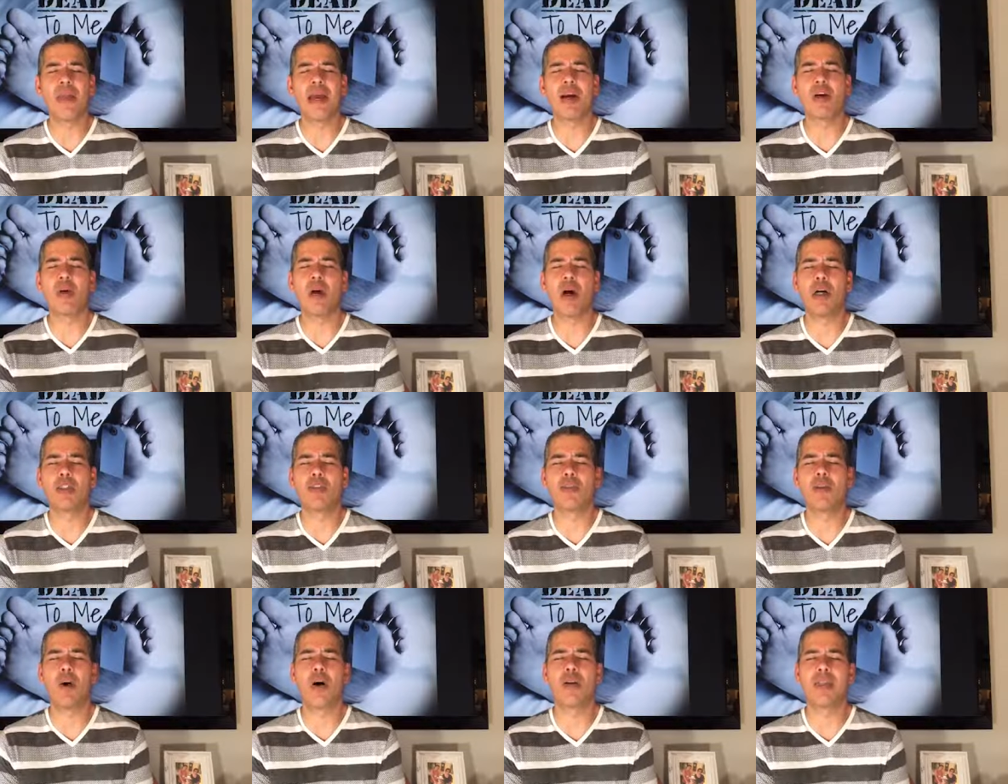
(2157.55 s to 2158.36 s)
that cross
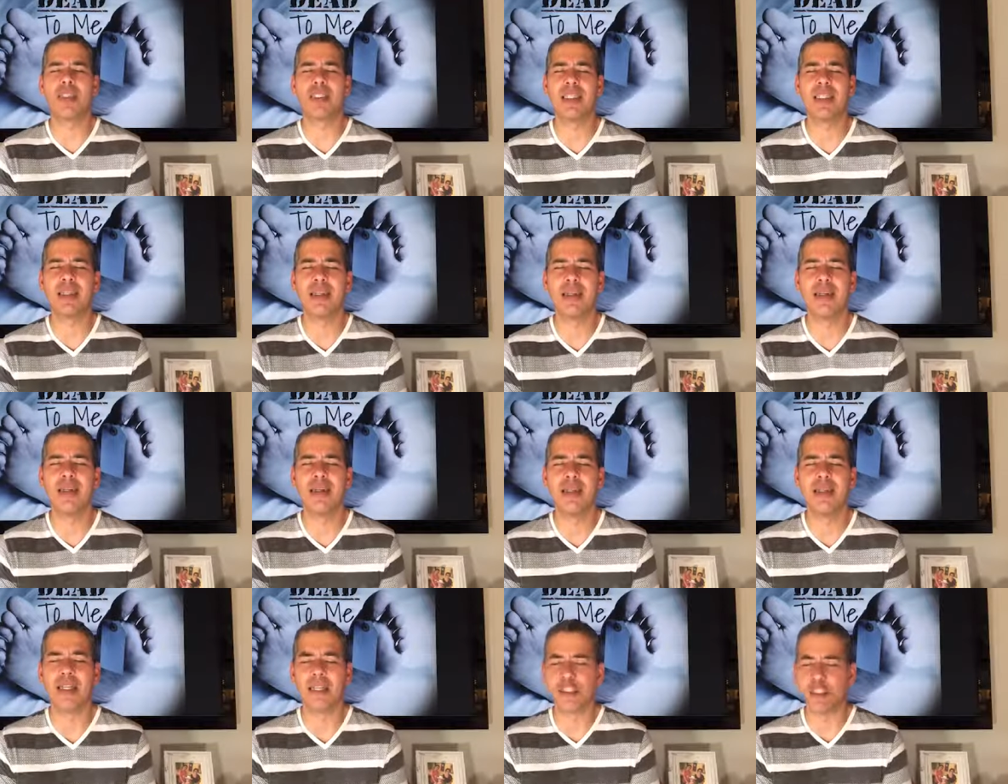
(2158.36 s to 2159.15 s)
for our sin,
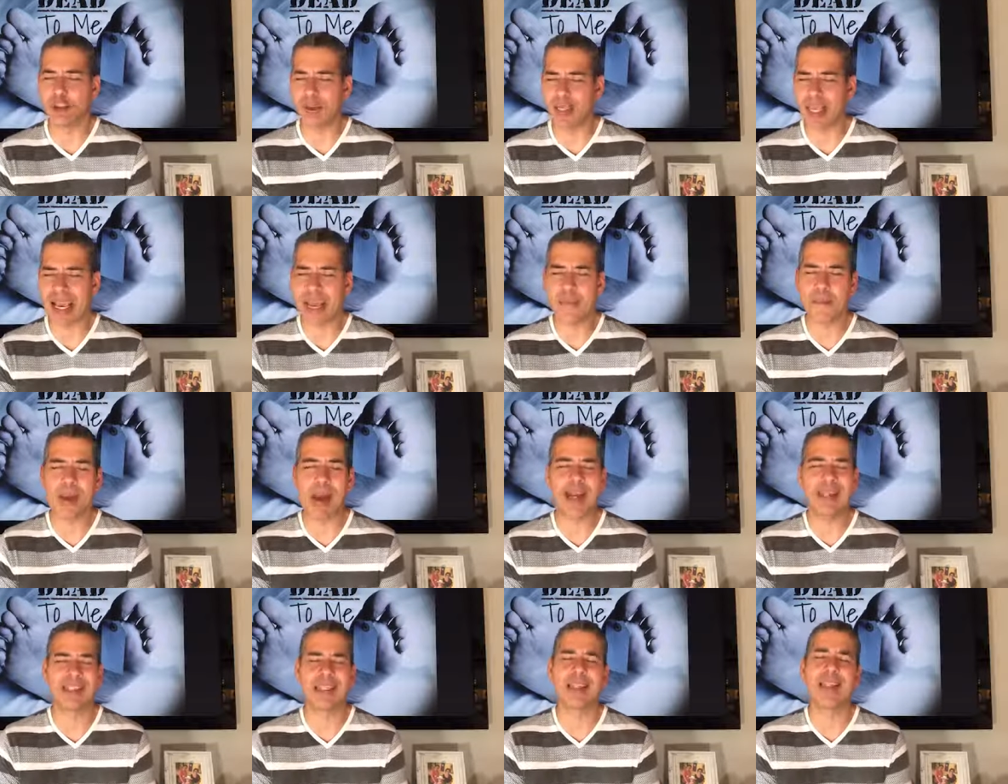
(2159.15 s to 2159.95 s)
that you came
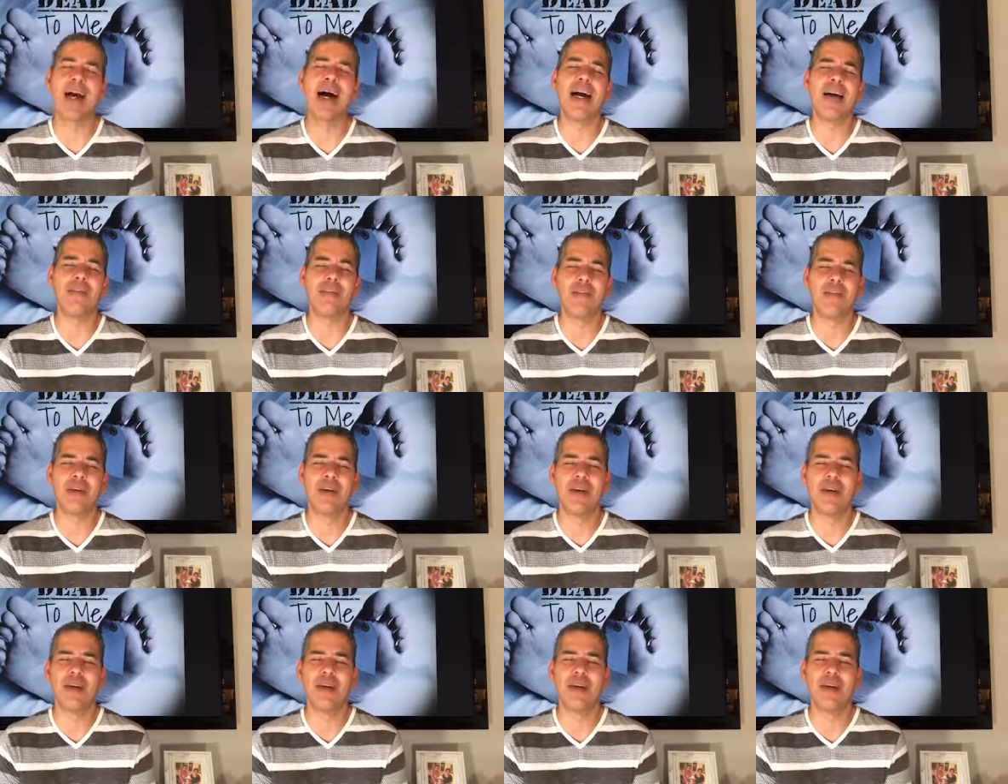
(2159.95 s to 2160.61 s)
back to life.